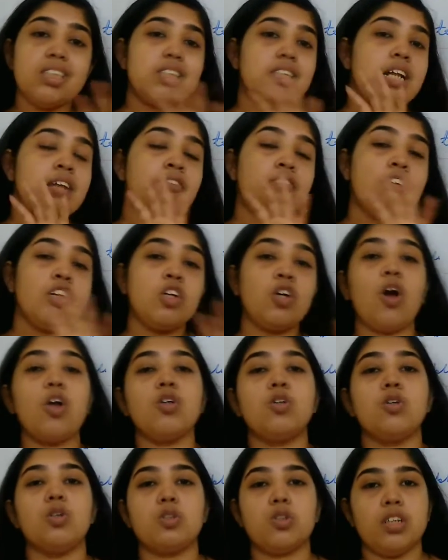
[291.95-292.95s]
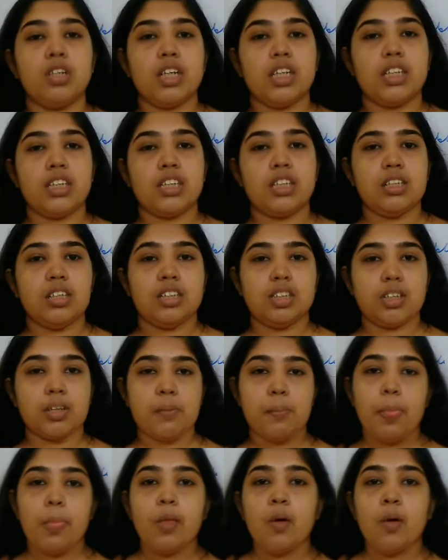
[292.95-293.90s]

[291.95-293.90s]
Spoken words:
itself will not go to the next generation.